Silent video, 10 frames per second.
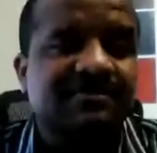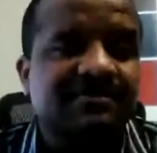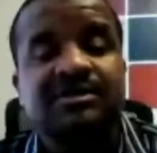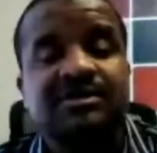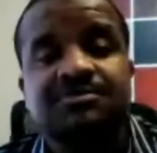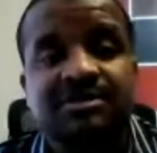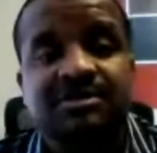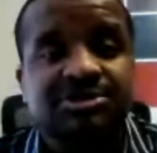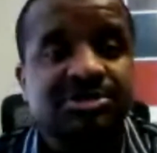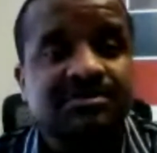of the things we
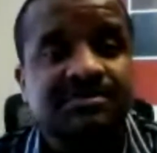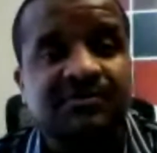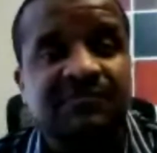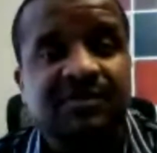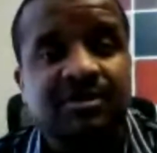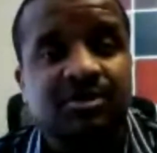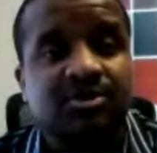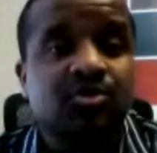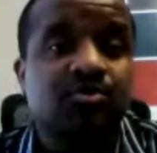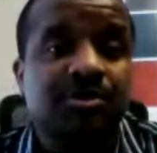can ship via
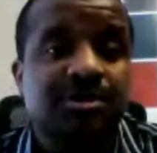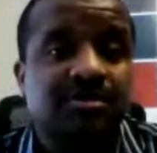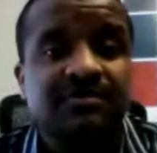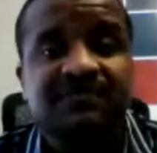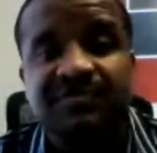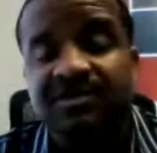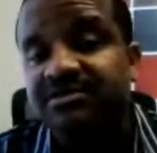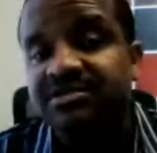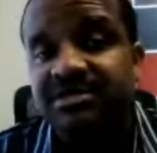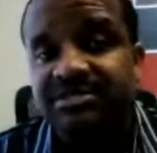courier, via
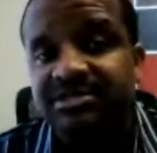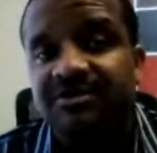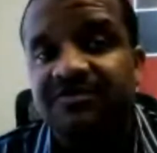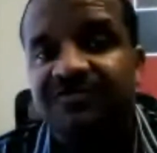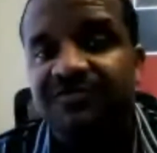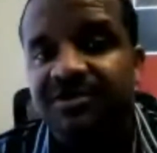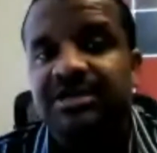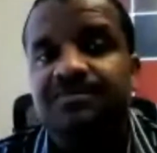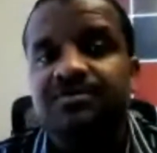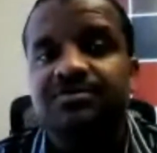DHL, for
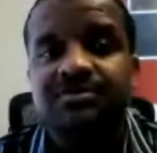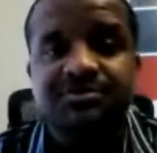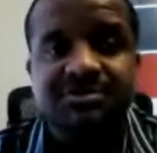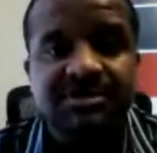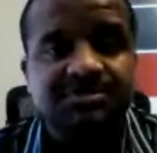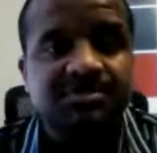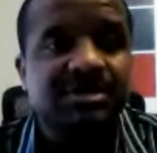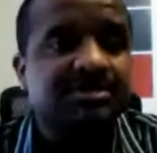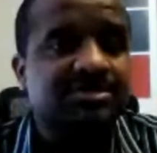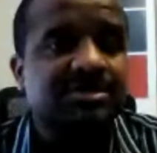example, those things will
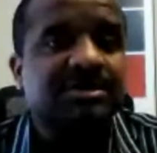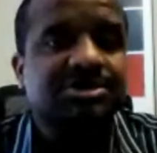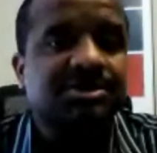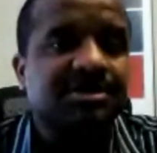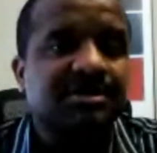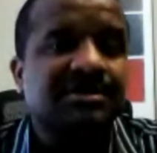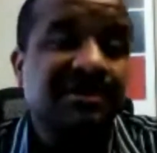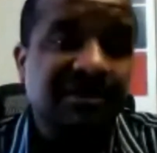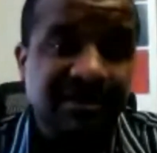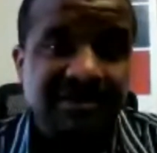get to Nigeria
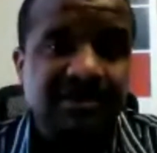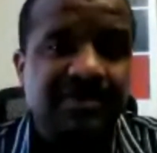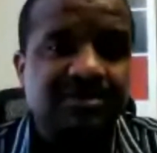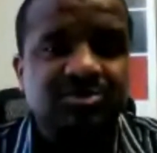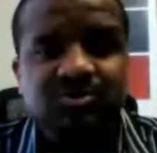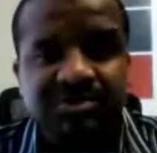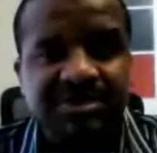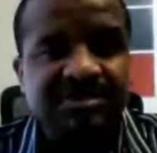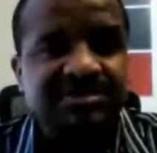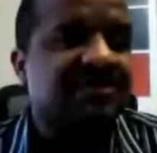about 2
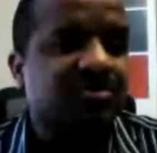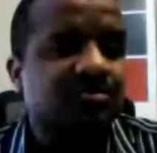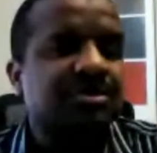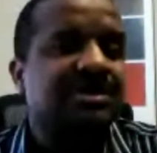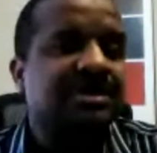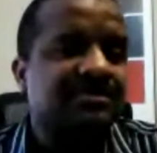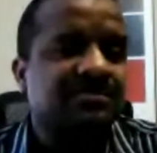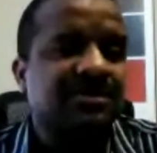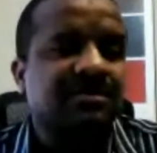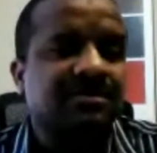days after we get
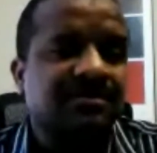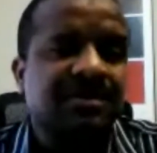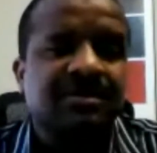them here.